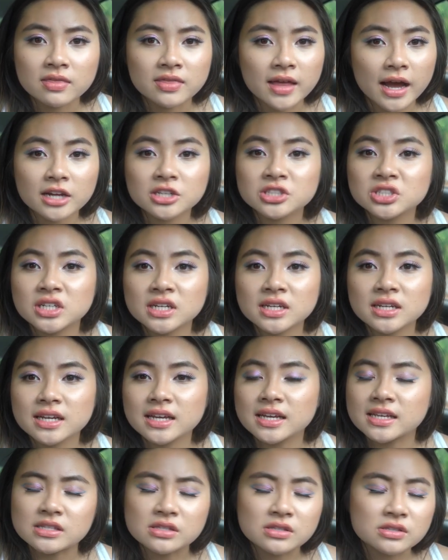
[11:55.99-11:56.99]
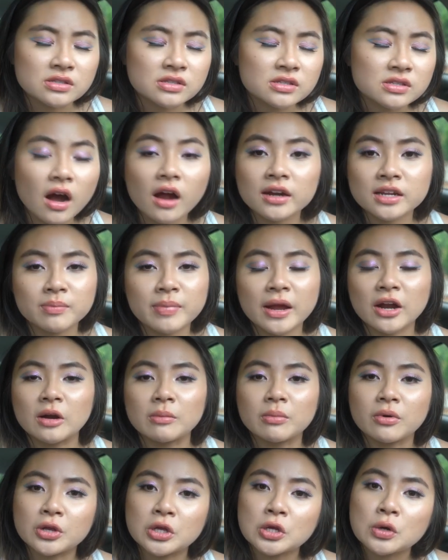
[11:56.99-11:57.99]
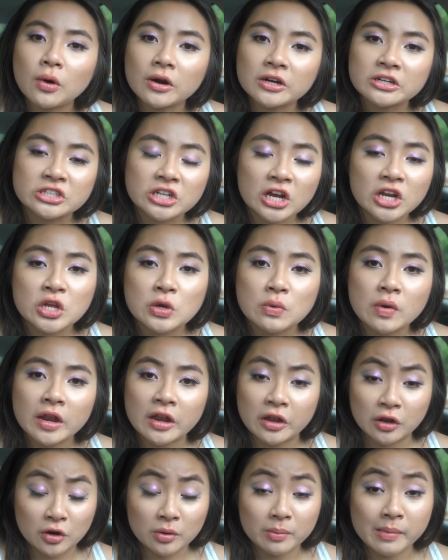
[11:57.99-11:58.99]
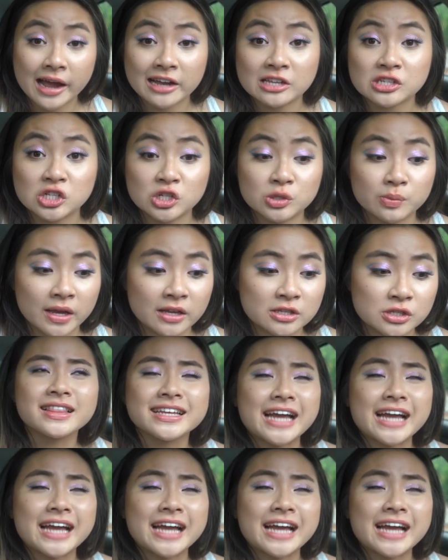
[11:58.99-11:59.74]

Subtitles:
That shit is non-comparable. You are genuine and you're a masterpiece.